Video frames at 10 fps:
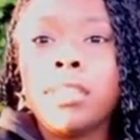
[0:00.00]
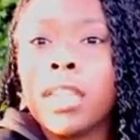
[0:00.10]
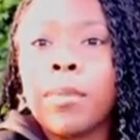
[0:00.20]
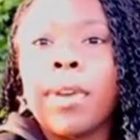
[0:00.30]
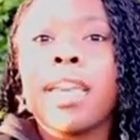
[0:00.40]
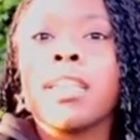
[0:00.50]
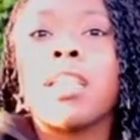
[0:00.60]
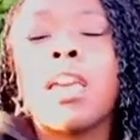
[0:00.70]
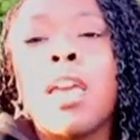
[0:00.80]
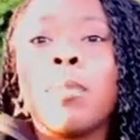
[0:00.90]
anyways,
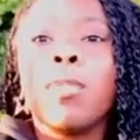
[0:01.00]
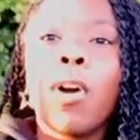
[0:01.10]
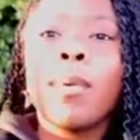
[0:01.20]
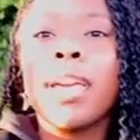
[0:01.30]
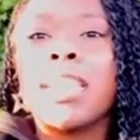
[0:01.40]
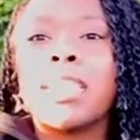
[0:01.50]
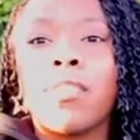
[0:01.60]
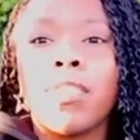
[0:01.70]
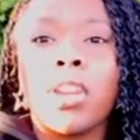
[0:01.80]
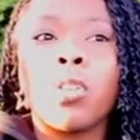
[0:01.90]
before we get into
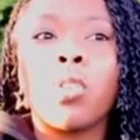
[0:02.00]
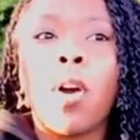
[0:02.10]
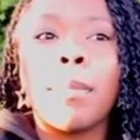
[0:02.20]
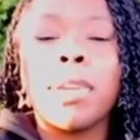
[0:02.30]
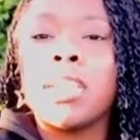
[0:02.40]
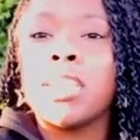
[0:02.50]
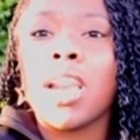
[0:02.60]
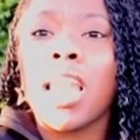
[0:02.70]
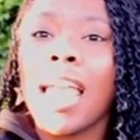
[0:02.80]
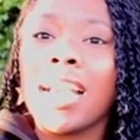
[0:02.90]
the video, though, I'm going to need you
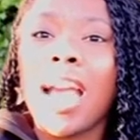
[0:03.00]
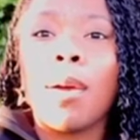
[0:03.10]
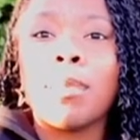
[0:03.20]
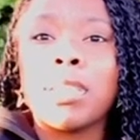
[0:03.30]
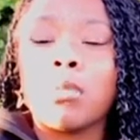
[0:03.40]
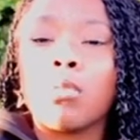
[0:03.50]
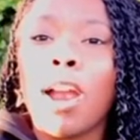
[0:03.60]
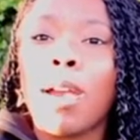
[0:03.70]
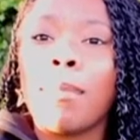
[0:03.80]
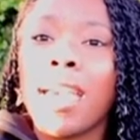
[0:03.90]
to like, comment,
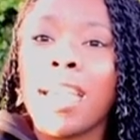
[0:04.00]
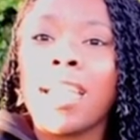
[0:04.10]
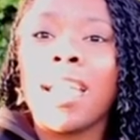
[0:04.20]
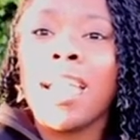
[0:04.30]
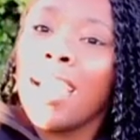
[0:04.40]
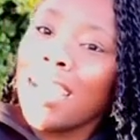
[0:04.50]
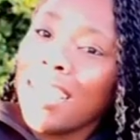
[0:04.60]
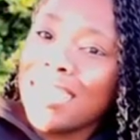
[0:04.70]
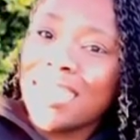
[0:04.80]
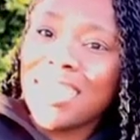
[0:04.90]
subscribe, and
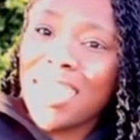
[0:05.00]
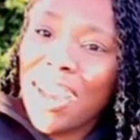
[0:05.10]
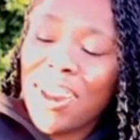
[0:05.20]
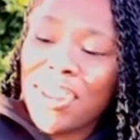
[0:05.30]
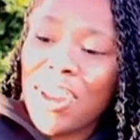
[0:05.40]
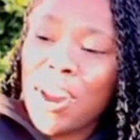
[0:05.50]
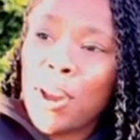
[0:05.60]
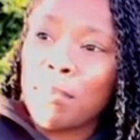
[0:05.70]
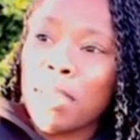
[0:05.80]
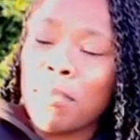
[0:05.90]
share. You
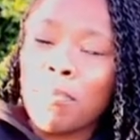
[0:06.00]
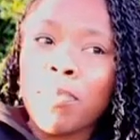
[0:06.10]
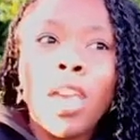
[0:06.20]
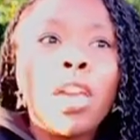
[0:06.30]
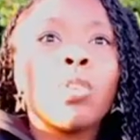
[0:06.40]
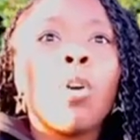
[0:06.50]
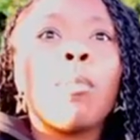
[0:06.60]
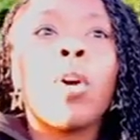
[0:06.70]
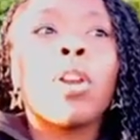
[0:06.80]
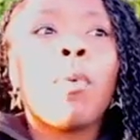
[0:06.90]
hear me? You are
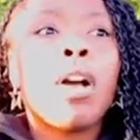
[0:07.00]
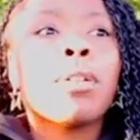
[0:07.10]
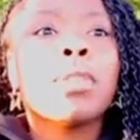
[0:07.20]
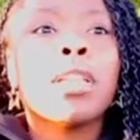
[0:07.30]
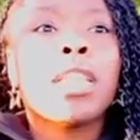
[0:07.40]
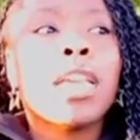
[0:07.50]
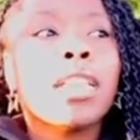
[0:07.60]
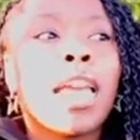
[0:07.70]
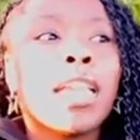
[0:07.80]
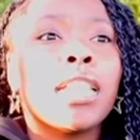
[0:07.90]
more than welcome to
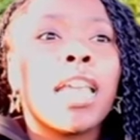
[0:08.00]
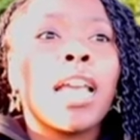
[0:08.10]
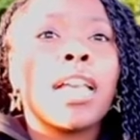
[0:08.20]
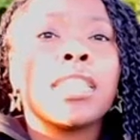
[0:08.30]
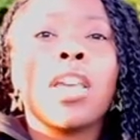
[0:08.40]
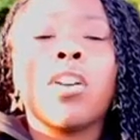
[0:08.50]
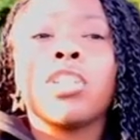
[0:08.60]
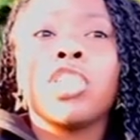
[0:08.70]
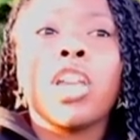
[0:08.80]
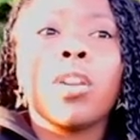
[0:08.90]
think that anything I say on
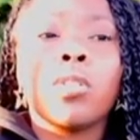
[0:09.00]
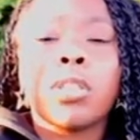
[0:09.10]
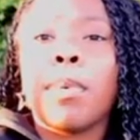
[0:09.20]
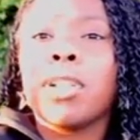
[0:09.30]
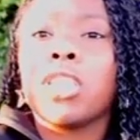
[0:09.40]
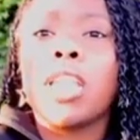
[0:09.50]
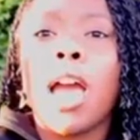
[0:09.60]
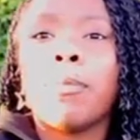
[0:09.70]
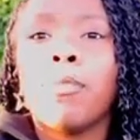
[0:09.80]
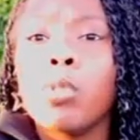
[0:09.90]
this channel is a bunch of
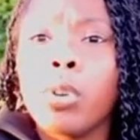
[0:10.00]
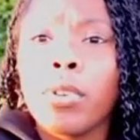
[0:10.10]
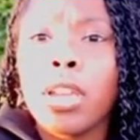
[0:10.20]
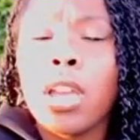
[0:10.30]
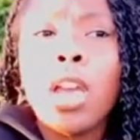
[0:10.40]
time foolery.